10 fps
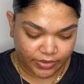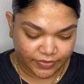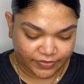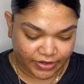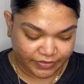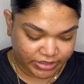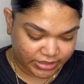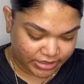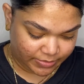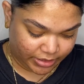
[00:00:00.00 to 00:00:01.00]
very
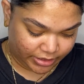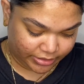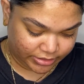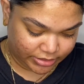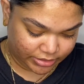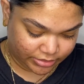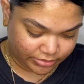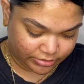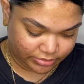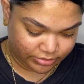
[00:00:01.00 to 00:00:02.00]
similar to,
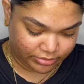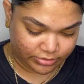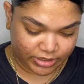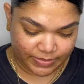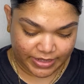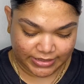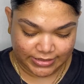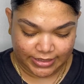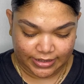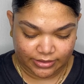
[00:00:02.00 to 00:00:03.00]
what am I
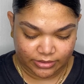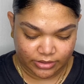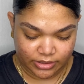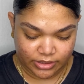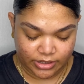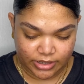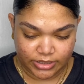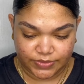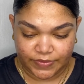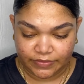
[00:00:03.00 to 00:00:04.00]
saying? It's
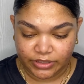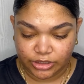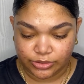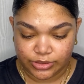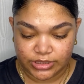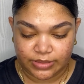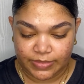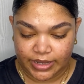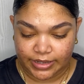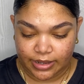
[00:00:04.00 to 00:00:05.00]
very close to
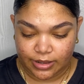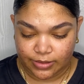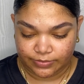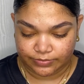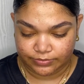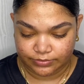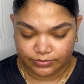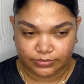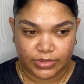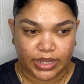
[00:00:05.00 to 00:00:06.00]
my
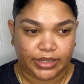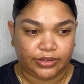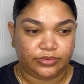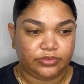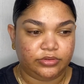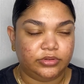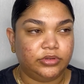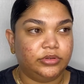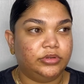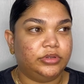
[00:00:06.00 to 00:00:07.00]
my
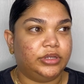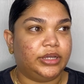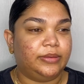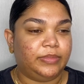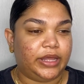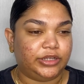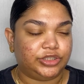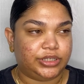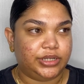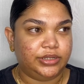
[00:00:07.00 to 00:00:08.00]

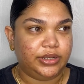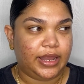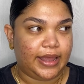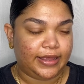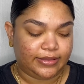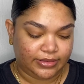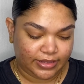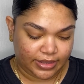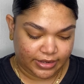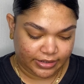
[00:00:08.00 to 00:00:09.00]
complexion, and
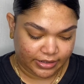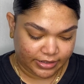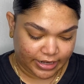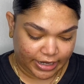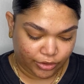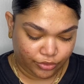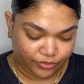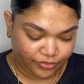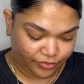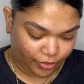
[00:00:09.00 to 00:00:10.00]
then
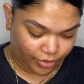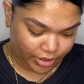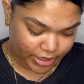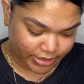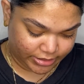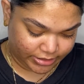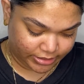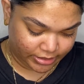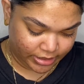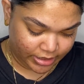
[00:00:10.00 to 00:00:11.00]
904 is
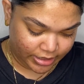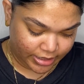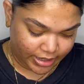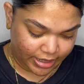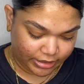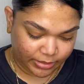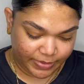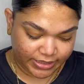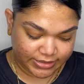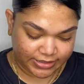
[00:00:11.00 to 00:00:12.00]
a little
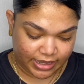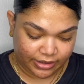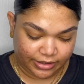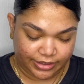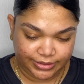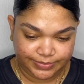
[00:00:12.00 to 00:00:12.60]
bit darker,